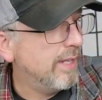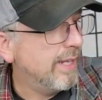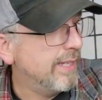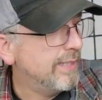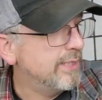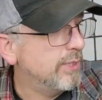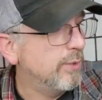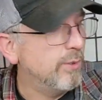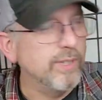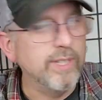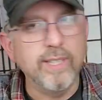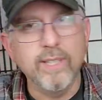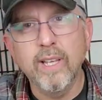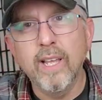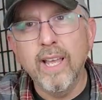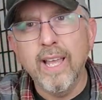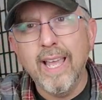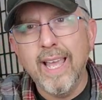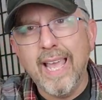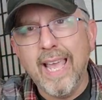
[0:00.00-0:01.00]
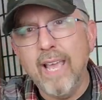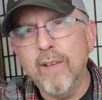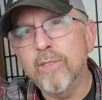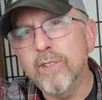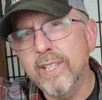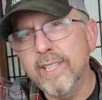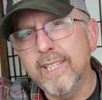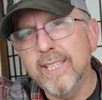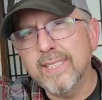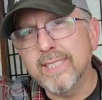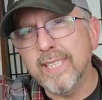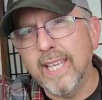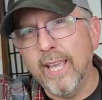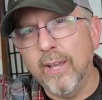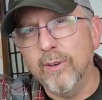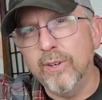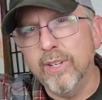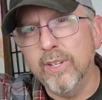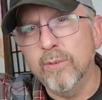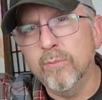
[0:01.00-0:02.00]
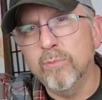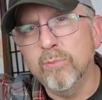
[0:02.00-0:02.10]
so heavily discounted.